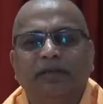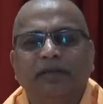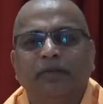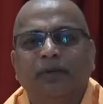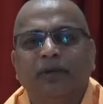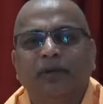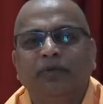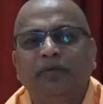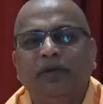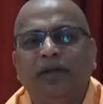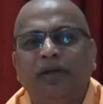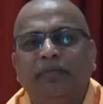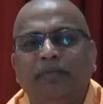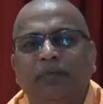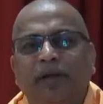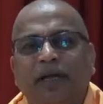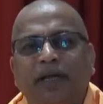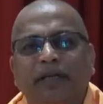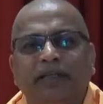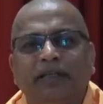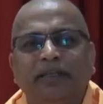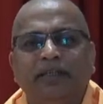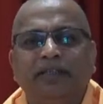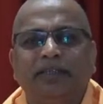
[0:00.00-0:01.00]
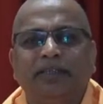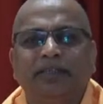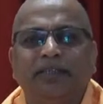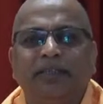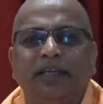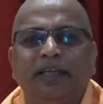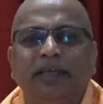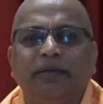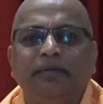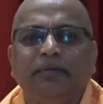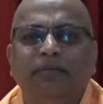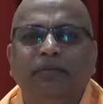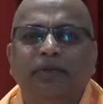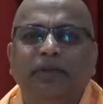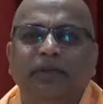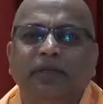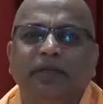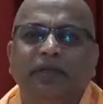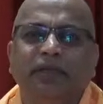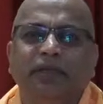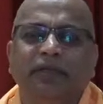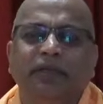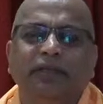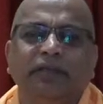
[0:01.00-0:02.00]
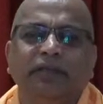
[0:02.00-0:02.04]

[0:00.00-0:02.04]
when we apply that same thing